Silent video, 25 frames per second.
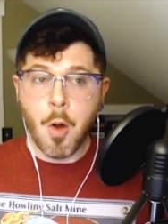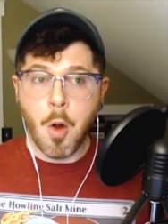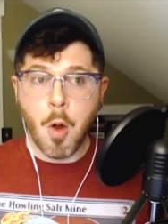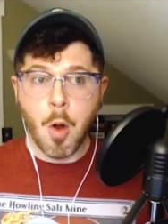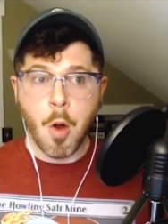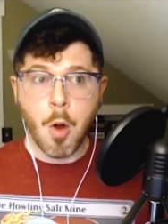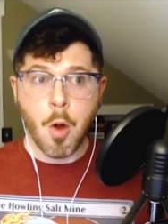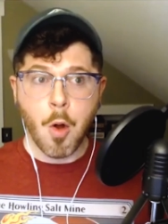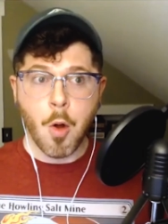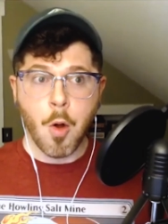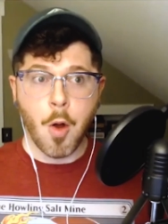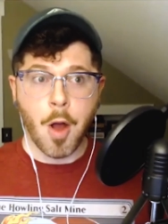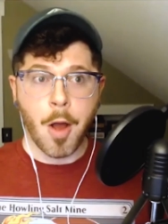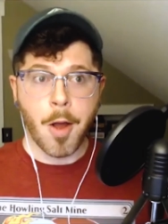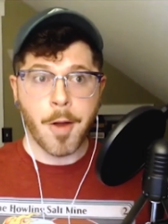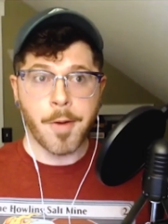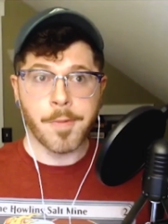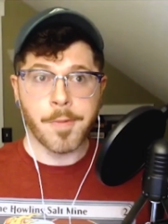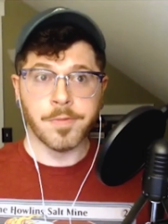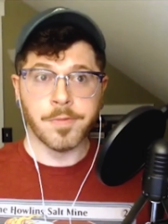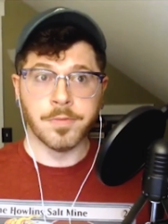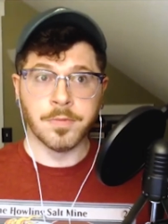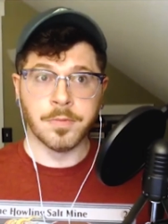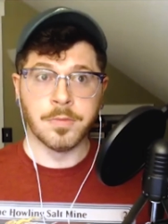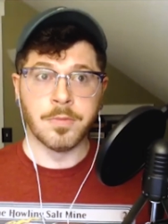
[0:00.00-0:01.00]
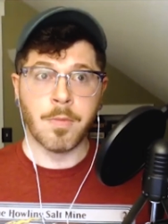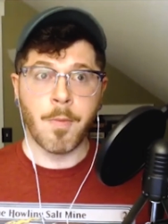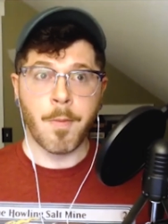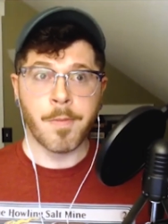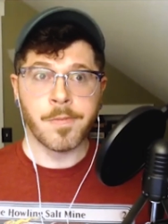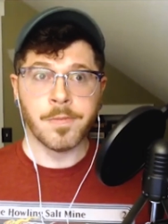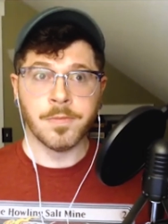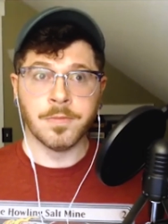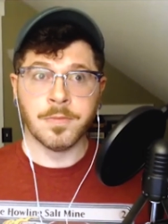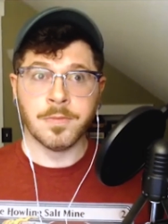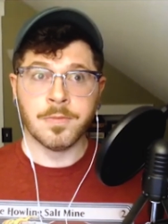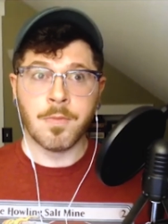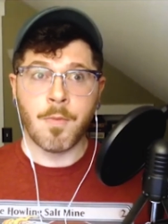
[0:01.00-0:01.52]
Whew.
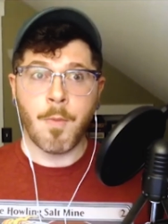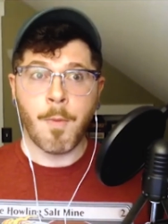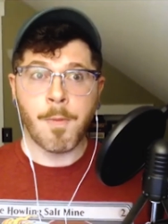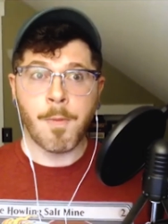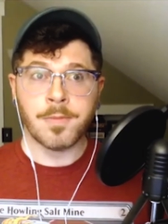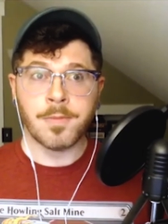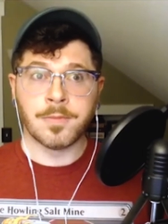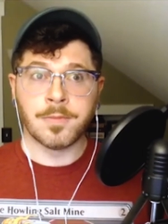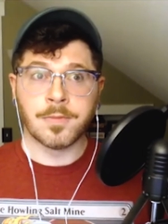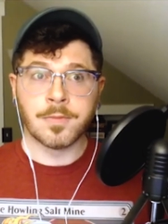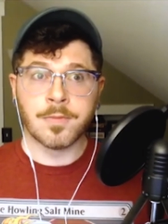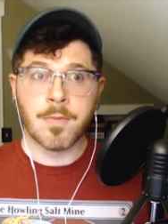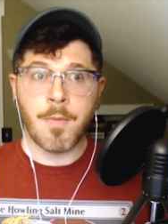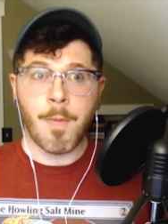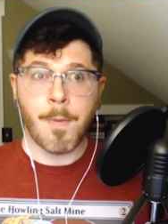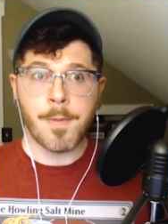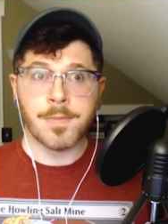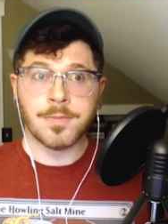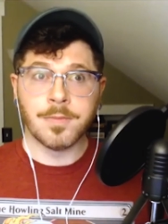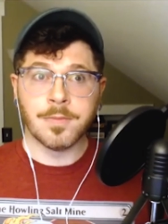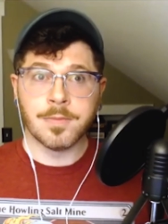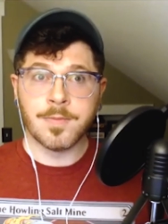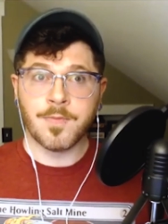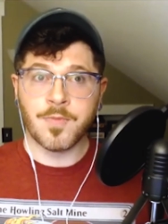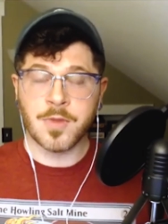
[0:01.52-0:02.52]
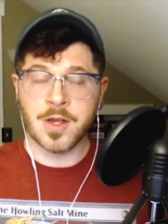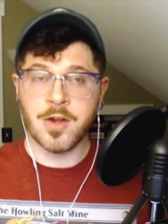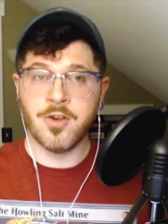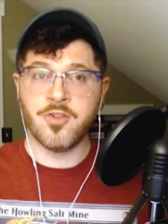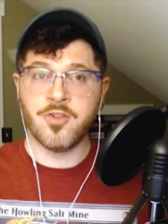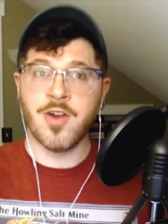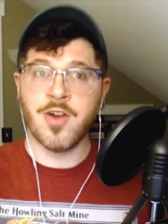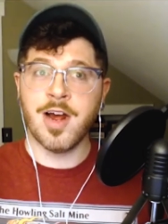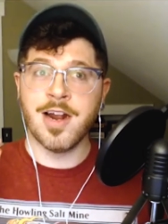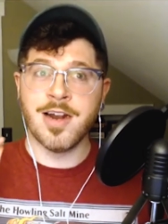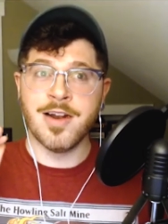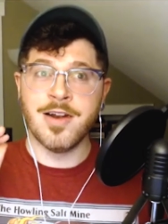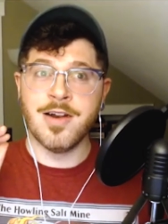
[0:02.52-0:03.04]
I'm going to
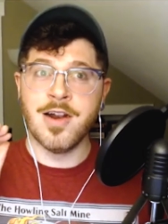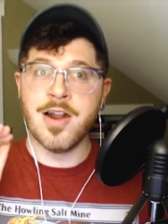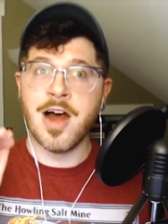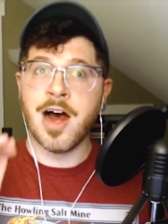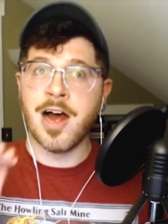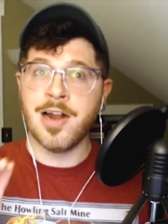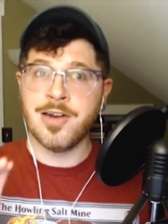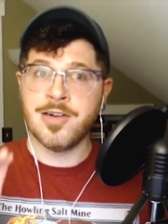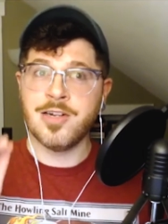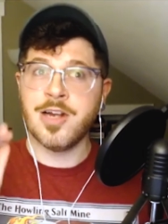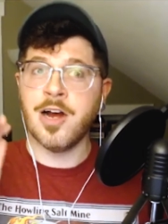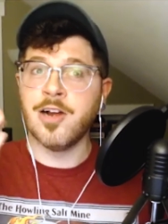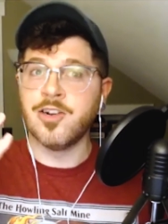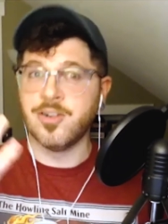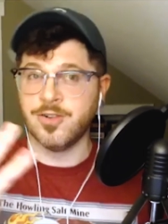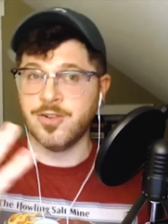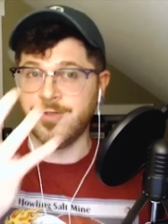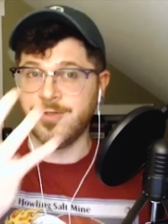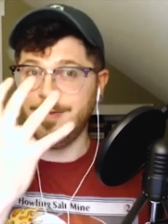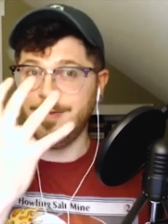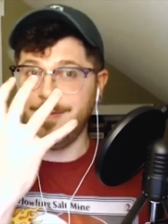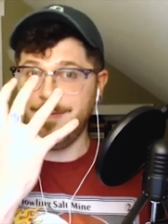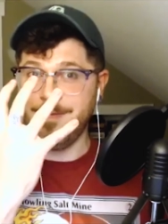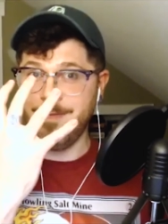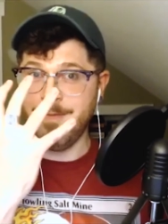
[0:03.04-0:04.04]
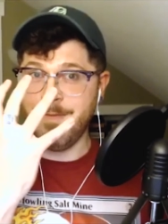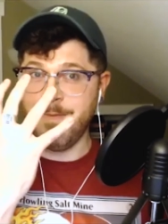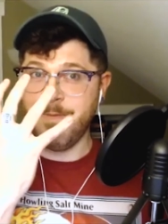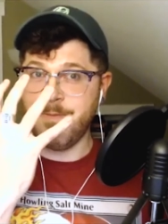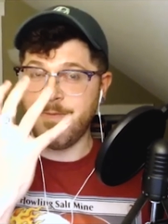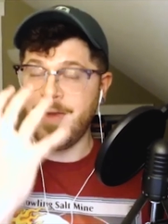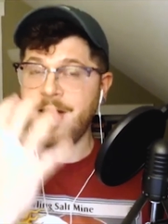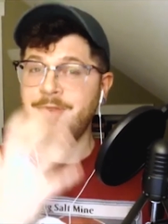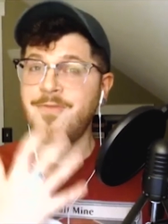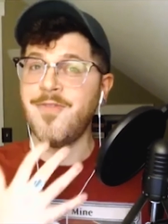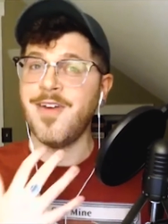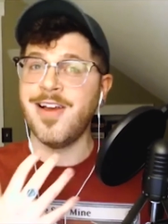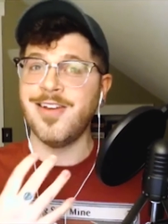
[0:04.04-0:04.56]
try to not touch
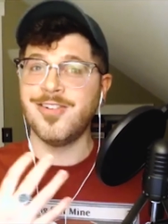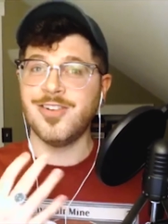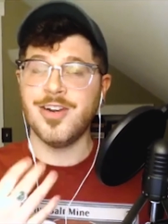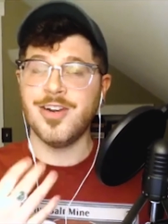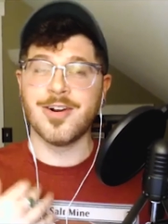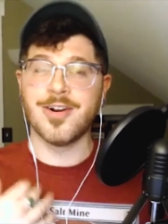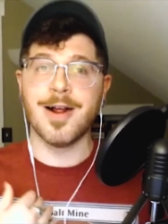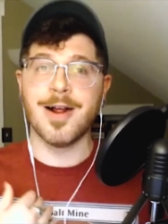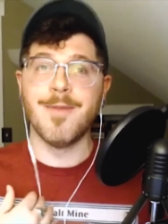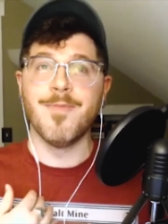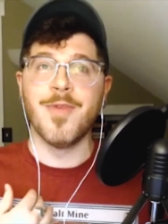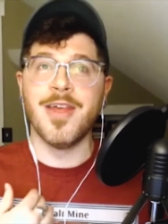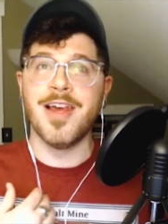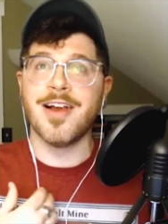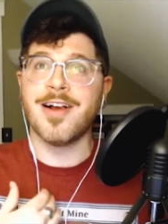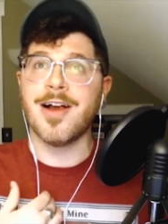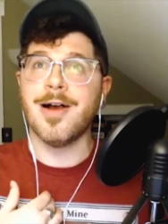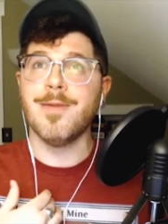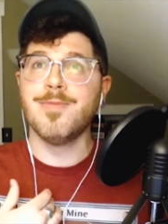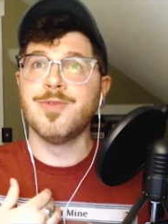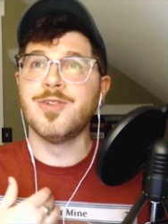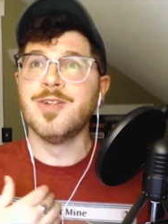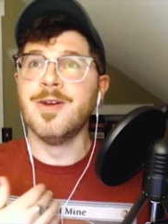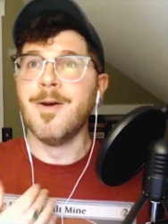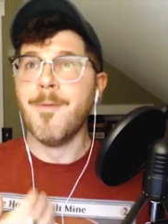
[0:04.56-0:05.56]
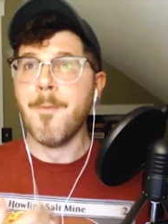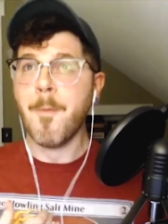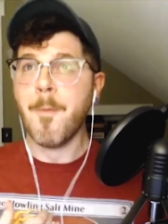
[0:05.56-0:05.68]
my face. Here come the hiccups.